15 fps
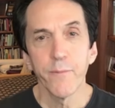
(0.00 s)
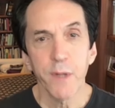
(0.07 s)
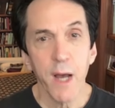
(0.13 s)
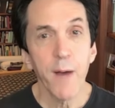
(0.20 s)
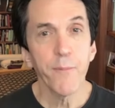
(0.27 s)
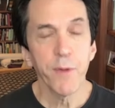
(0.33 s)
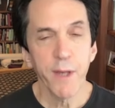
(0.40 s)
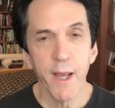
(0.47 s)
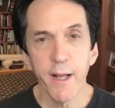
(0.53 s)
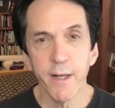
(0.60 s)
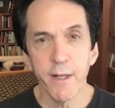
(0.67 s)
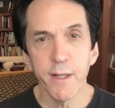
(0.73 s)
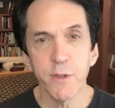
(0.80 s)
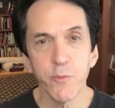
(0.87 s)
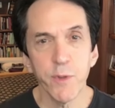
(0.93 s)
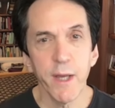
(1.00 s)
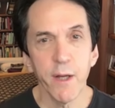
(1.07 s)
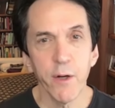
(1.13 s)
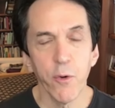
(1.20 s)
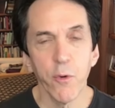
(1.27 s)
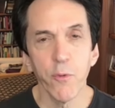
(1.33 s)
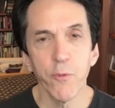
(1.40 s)
complicated as we
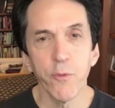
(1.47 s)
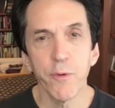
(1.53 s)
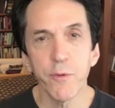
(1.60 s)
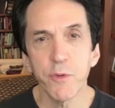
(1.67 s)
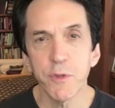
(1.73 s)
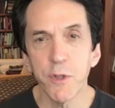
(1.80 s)
get older.